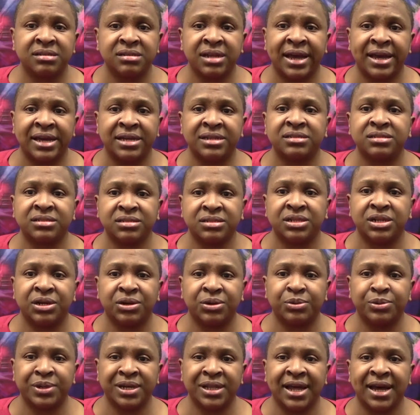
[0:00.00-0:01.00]
as
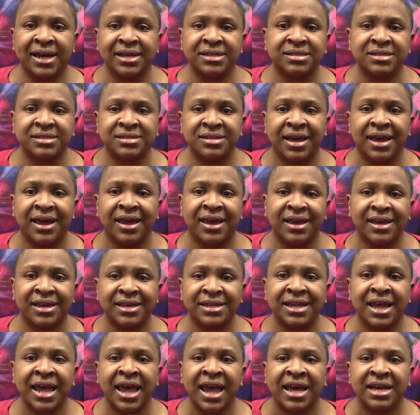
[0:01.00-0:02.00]
we like to say
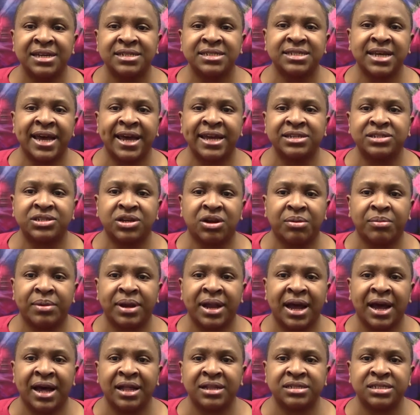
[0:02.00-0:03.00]
in psych
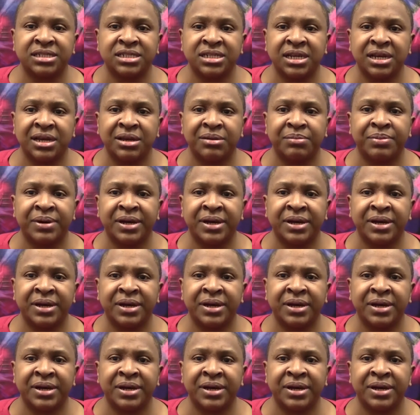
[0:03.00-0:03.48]
terminology.